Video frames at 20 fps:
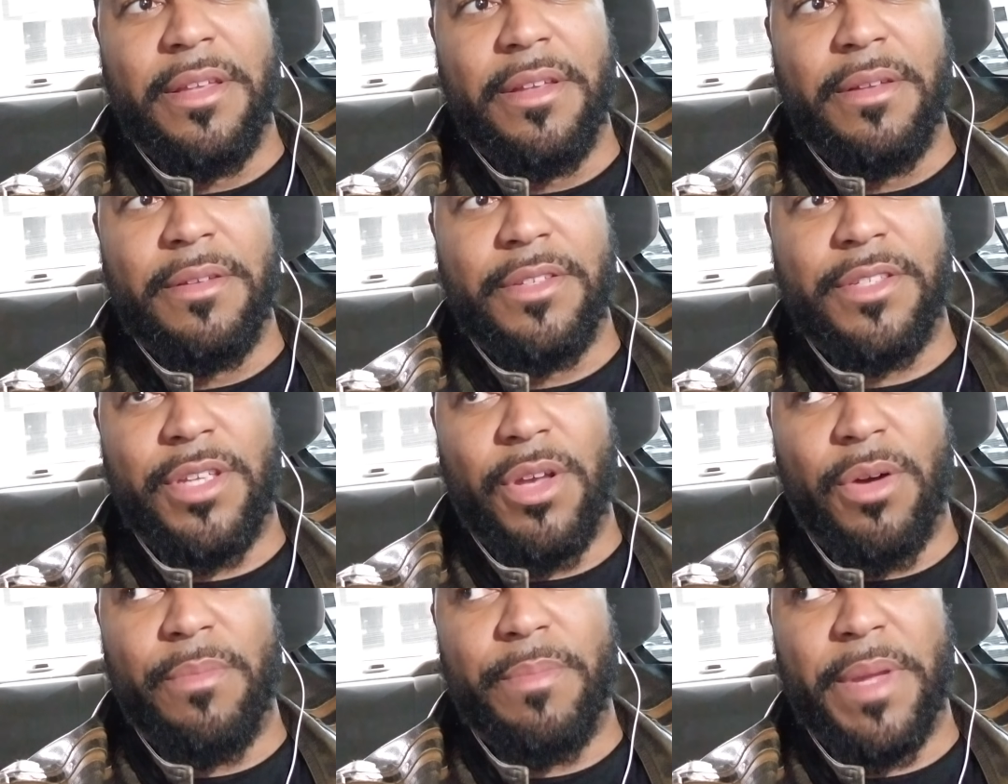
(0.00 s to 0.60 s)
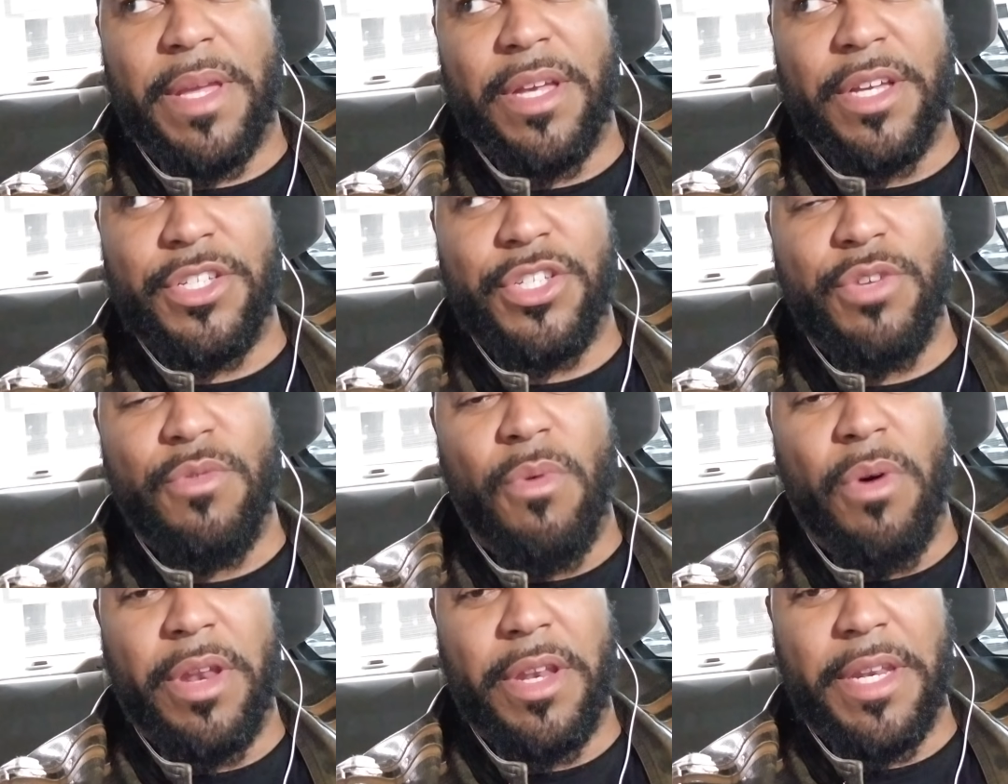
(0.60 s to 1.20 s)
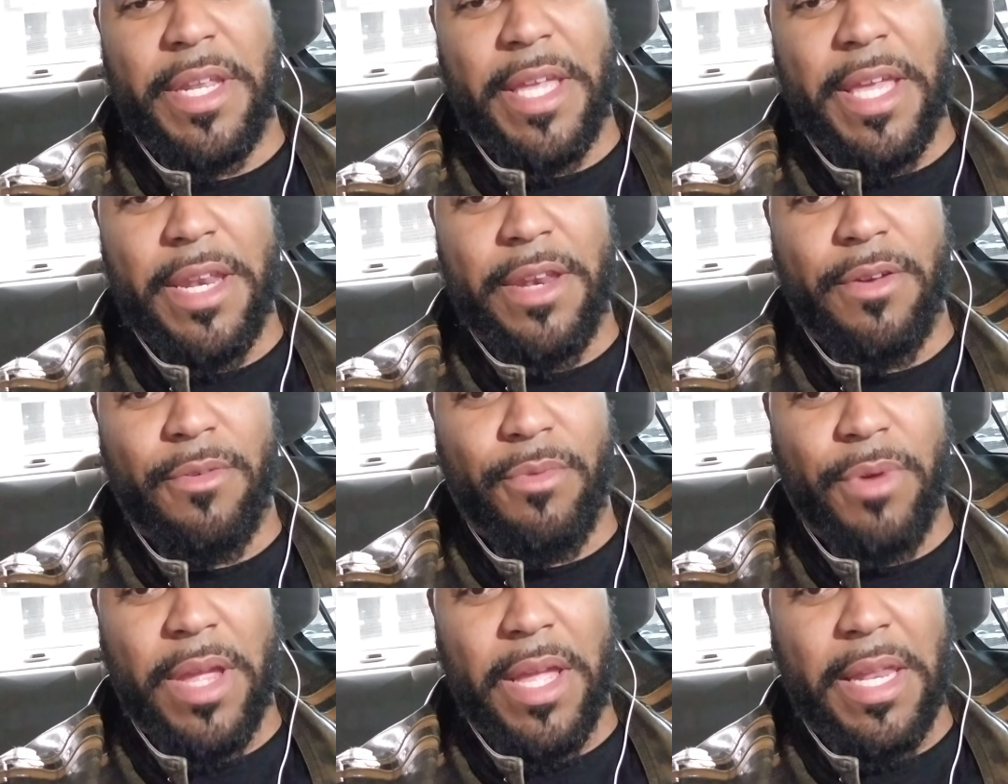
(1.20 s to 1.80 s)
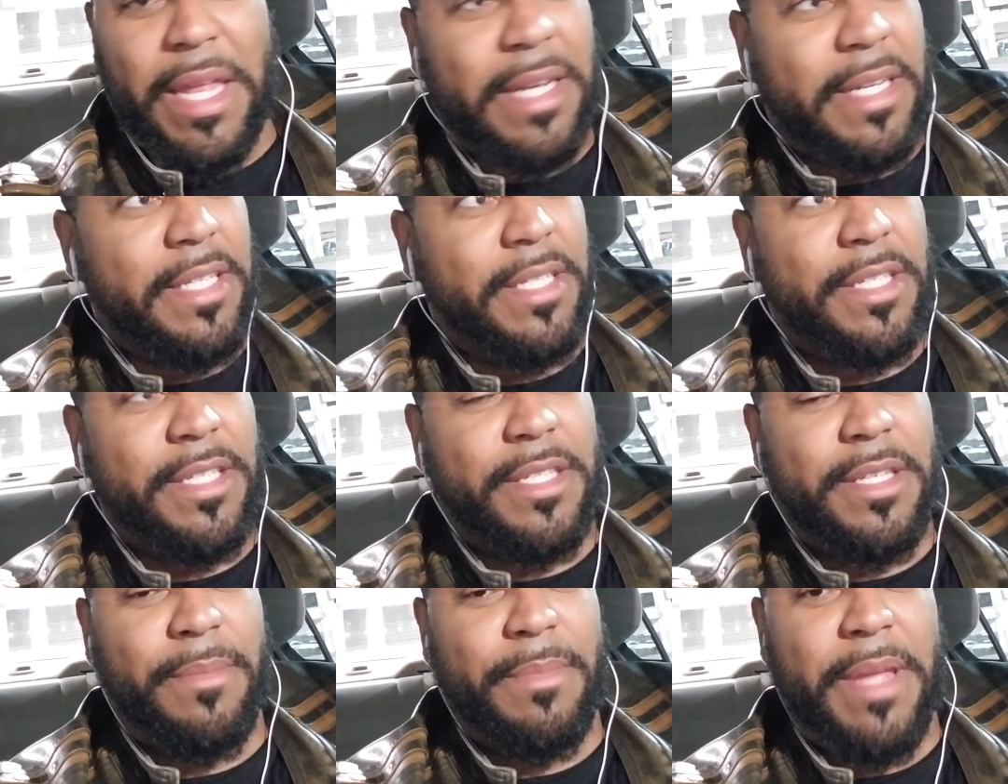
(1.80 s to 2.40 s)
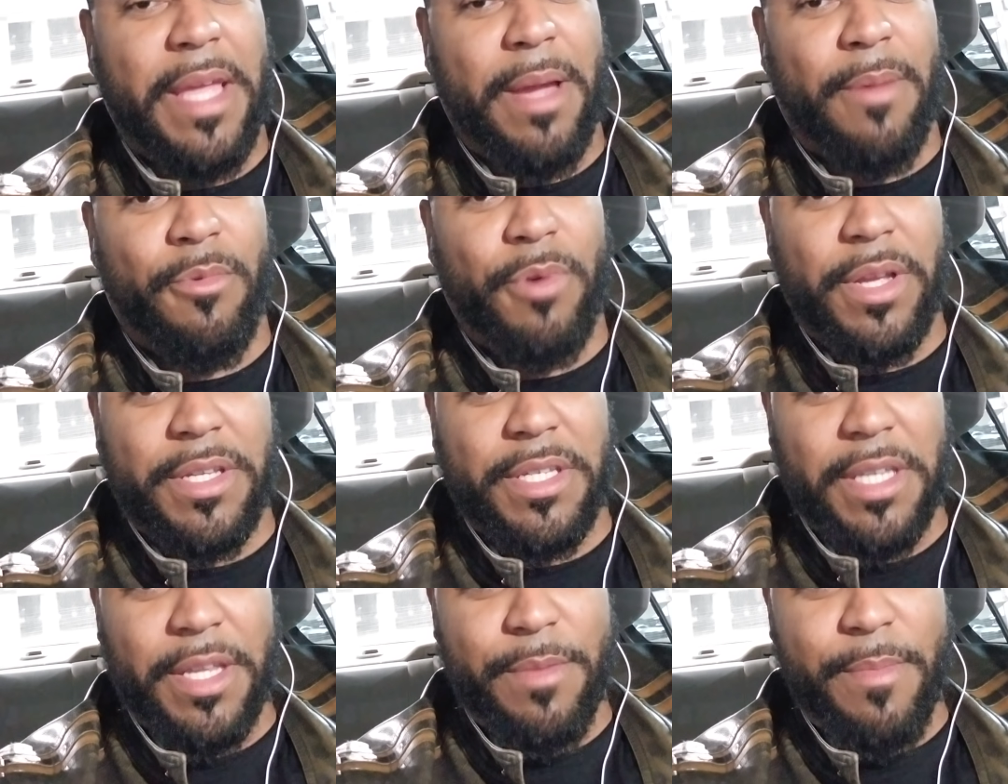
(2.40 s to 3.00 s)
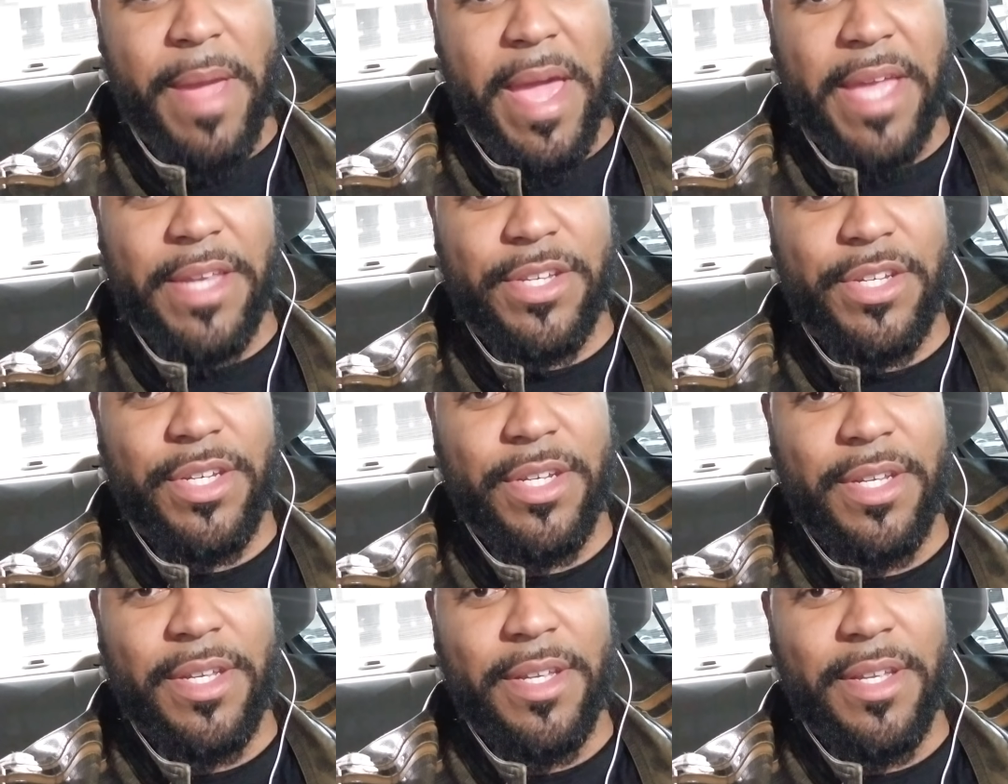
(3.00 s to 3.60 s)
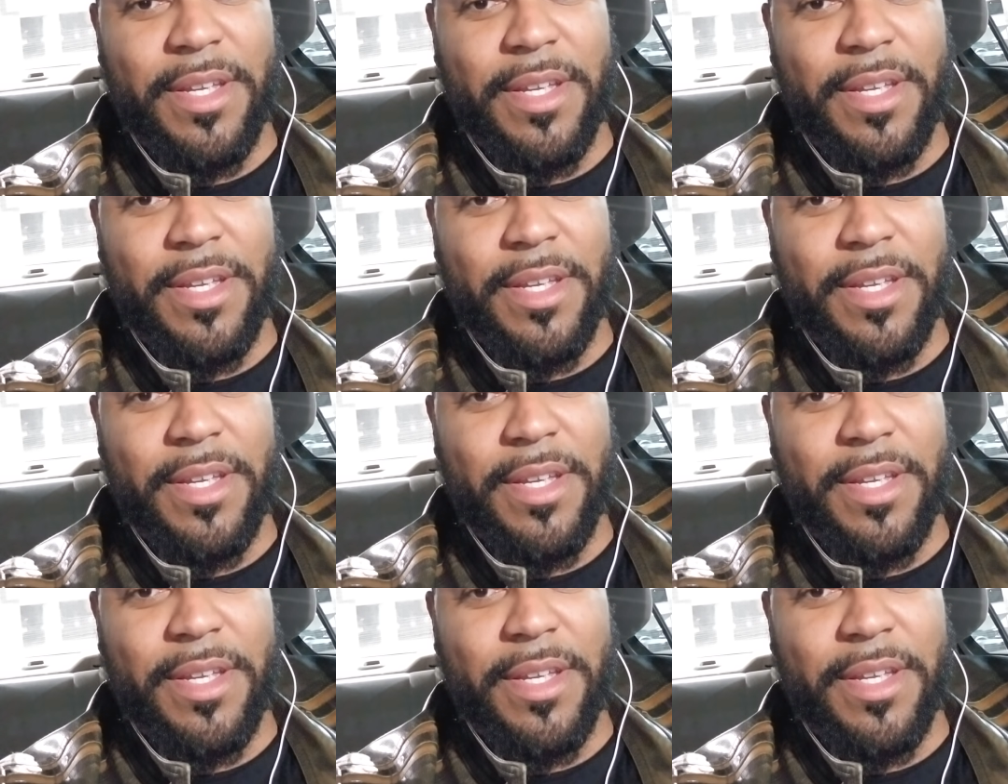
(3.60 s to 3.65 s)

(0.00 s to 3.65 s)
So because you wanted to get in the ring, like this is some damn wrestling match.